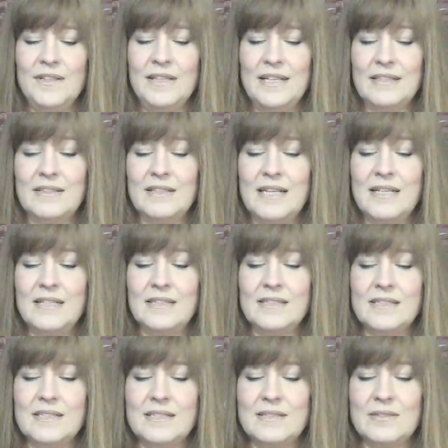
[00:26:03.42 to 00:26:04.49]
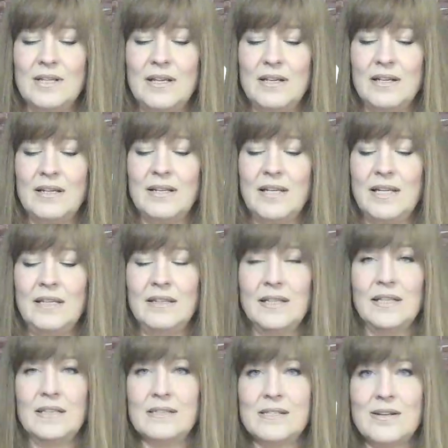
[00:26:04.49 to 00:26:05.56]
like that is
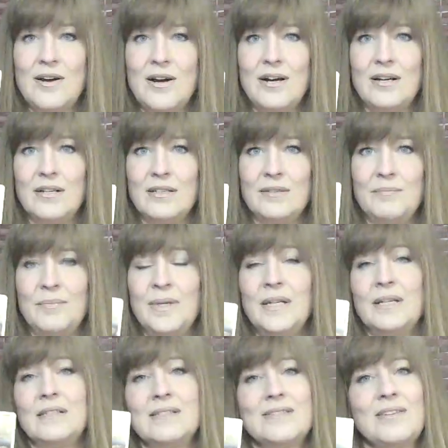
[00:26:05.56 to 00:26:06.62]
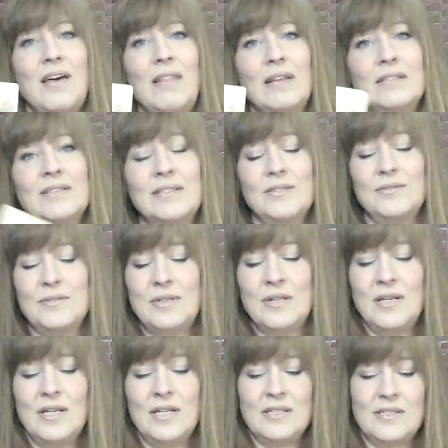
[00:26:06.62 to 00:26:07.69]
healing his heart, being in solitude.
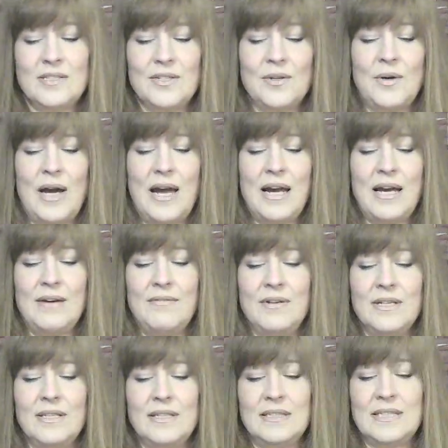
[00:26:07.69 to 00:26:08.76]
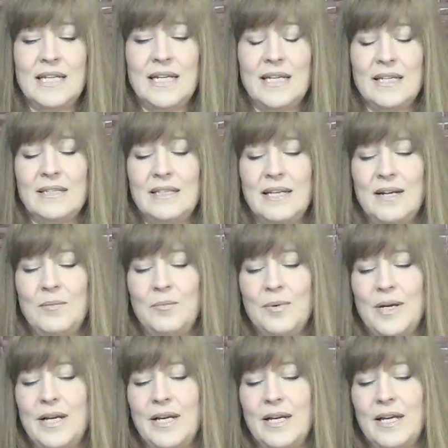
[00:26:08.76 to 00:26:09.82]
So having taken that
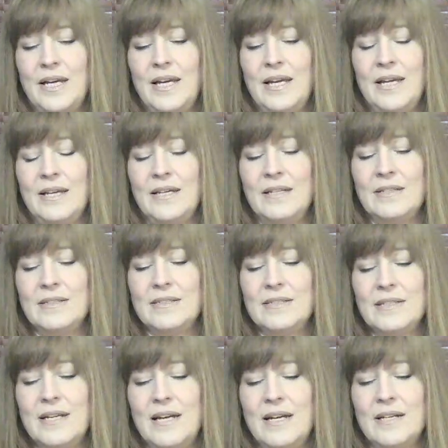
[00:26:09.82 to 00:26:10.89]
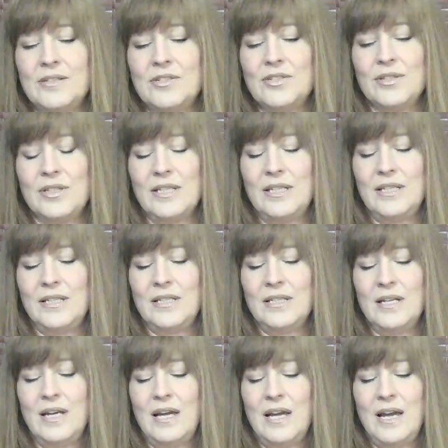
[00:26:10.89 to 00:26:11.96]
break and actually
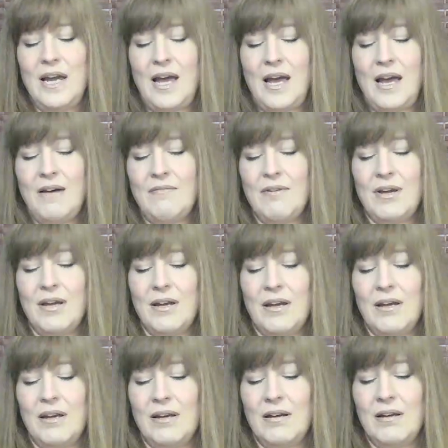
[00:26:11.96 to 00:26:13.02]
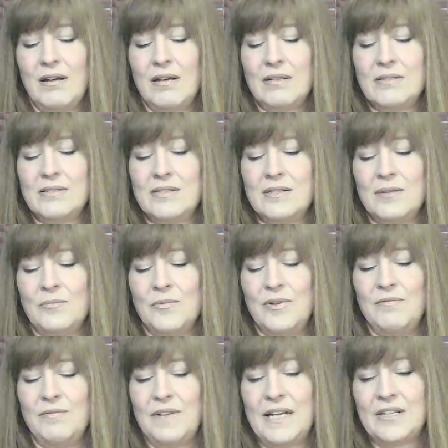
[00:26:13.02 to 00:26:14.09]
having some
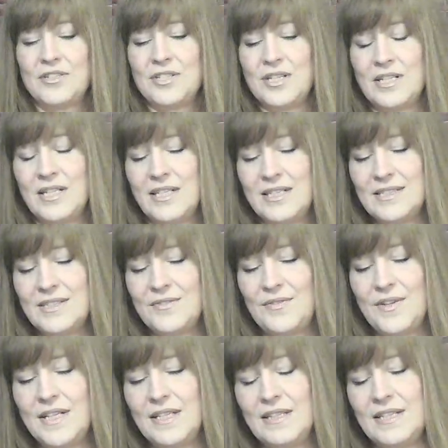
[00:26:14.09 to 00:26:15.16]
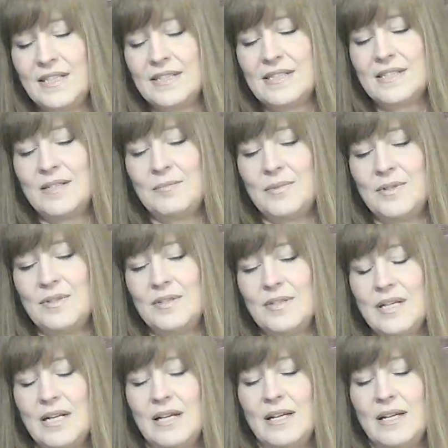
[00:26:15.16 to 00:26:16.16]
reflection. And it's funny that it's number,